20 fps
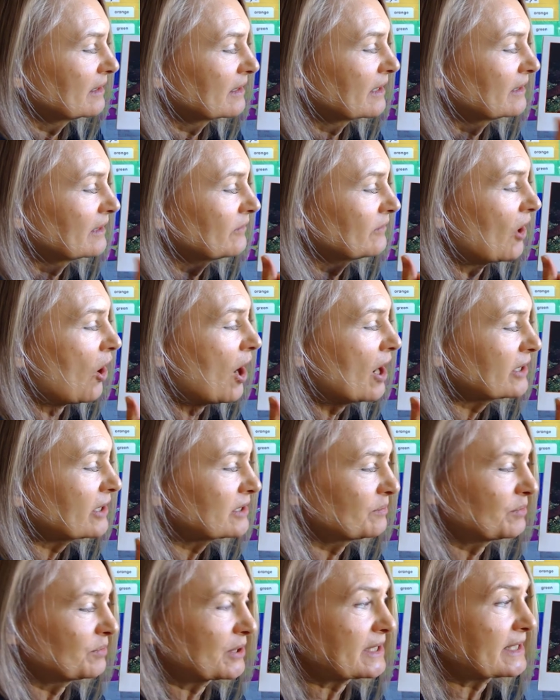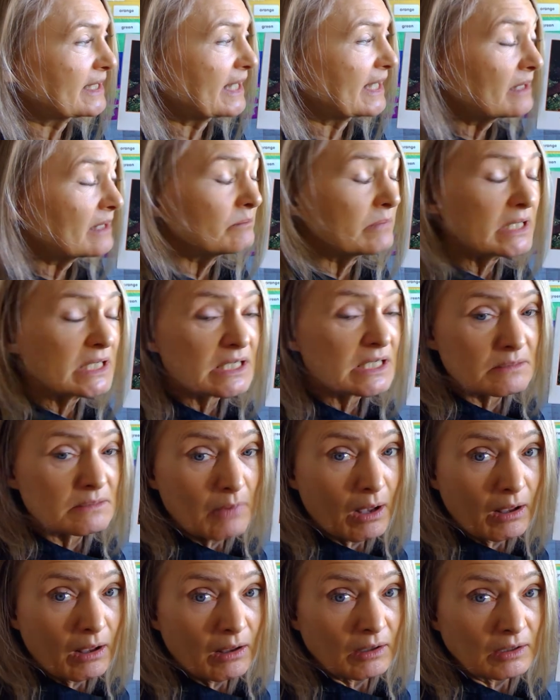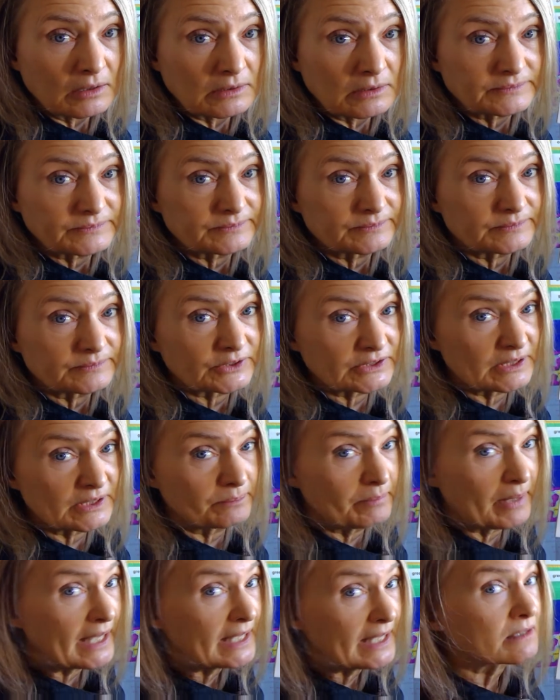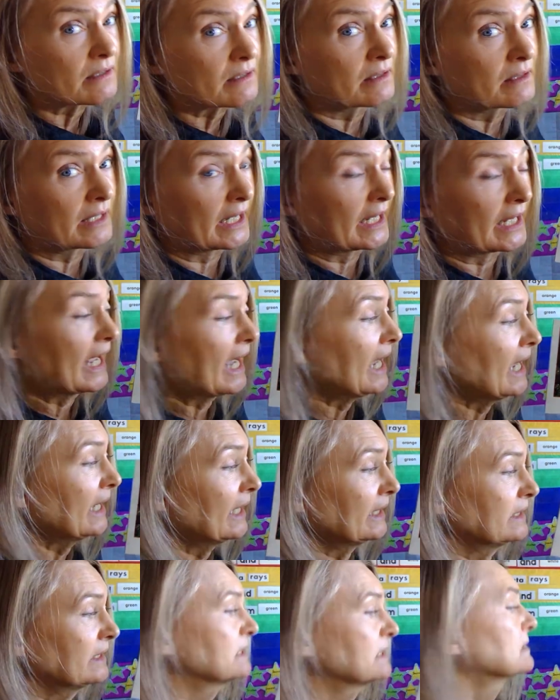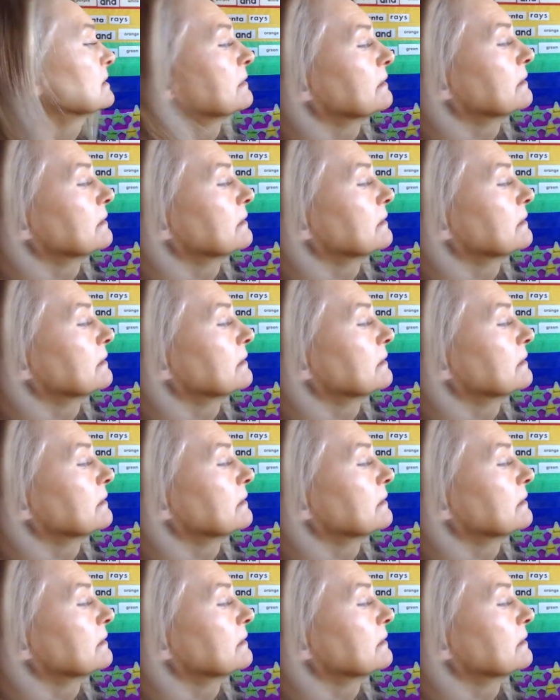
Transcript: The octopus can be small, so it depends on the kind.